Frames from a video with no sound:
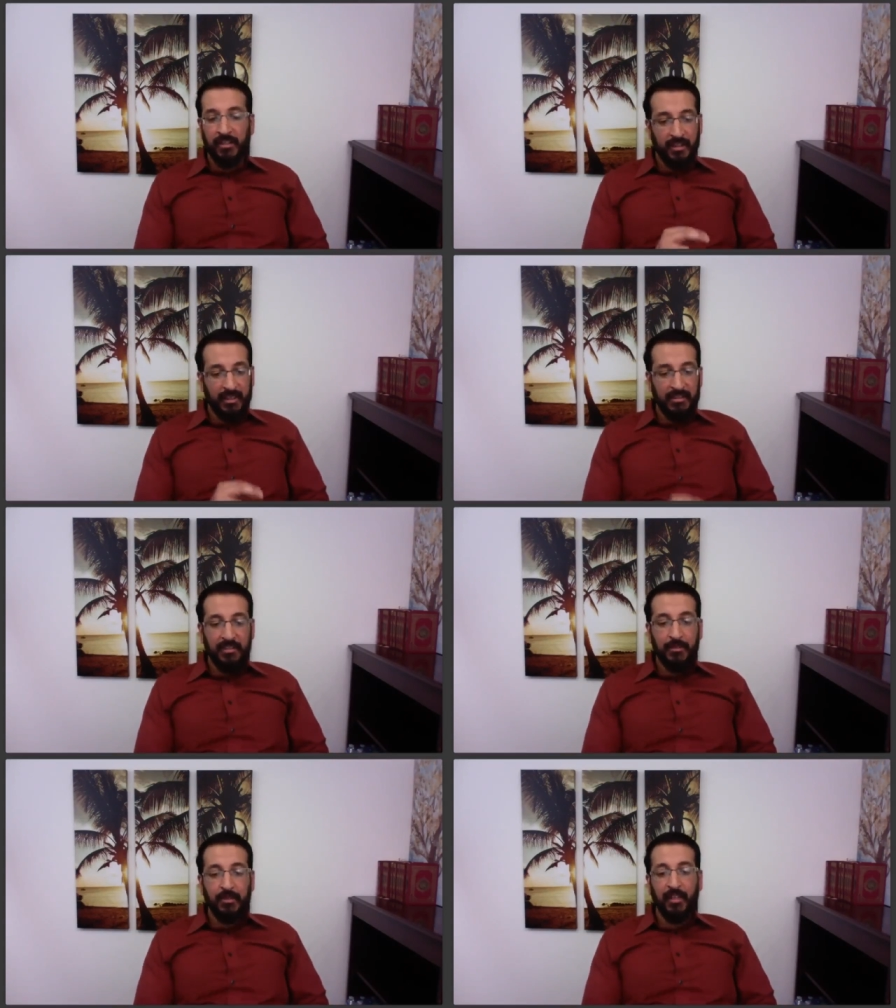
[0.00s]
you're not
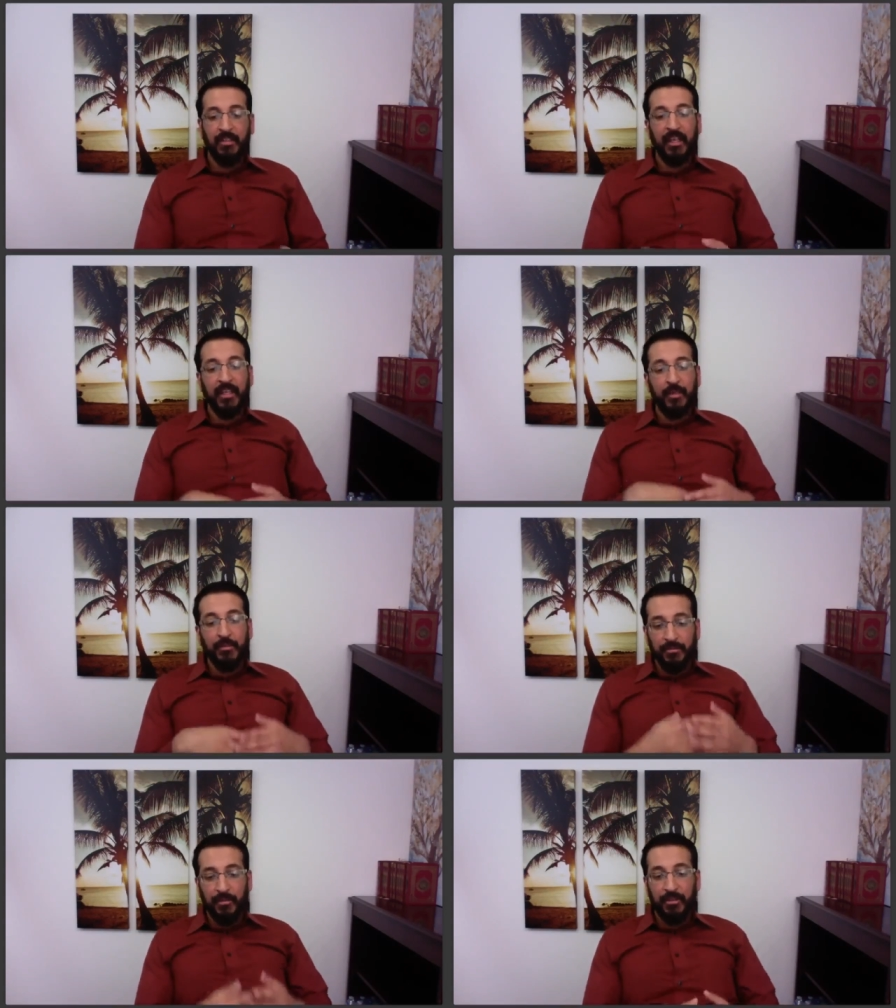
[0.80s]
sleeping right, you're not able to
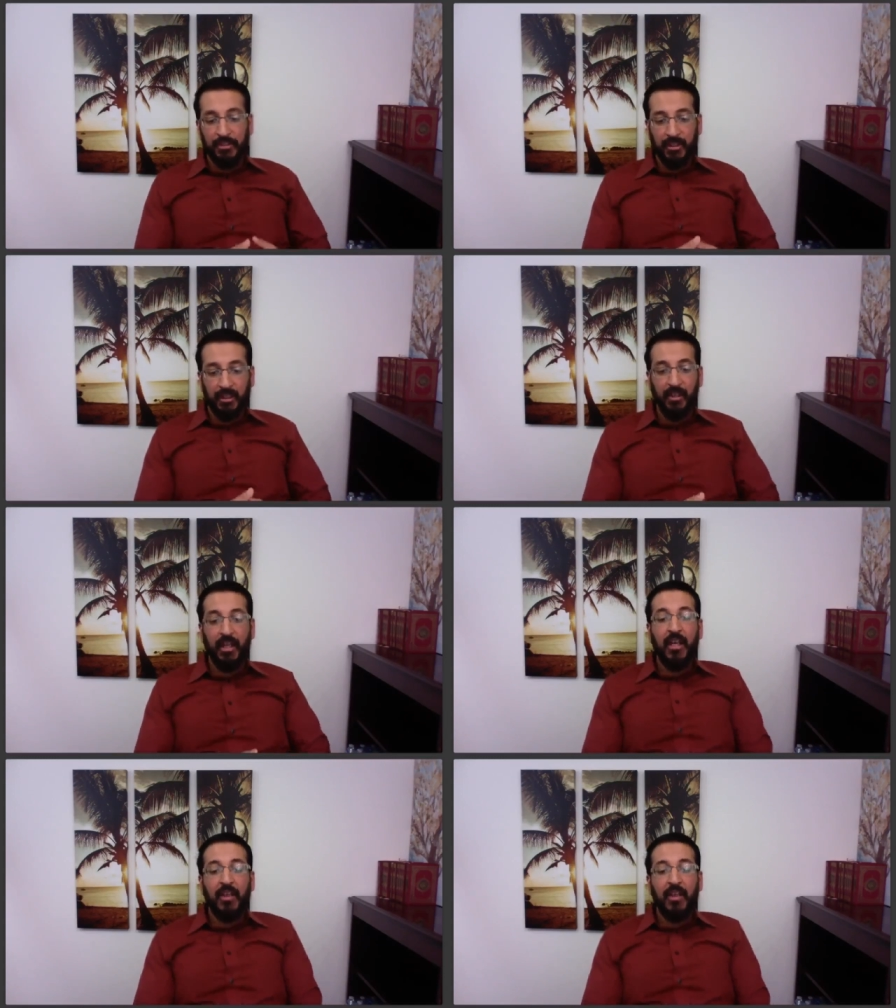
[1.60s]
focus correctly,